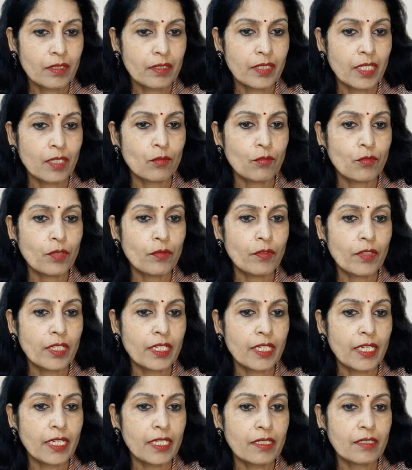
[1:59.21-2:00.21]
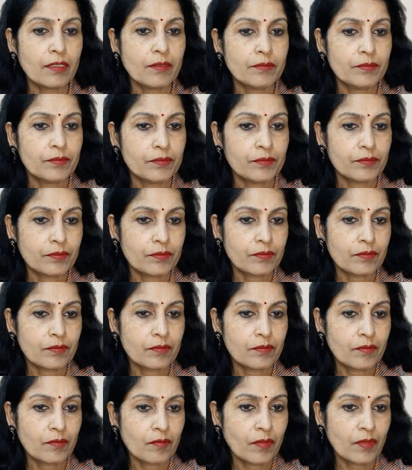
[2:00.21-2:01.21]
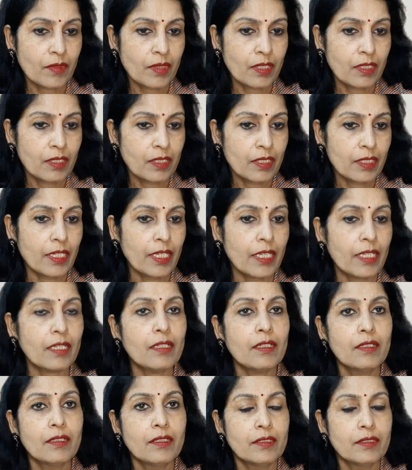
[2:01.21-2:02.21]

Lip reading: then we will get 10.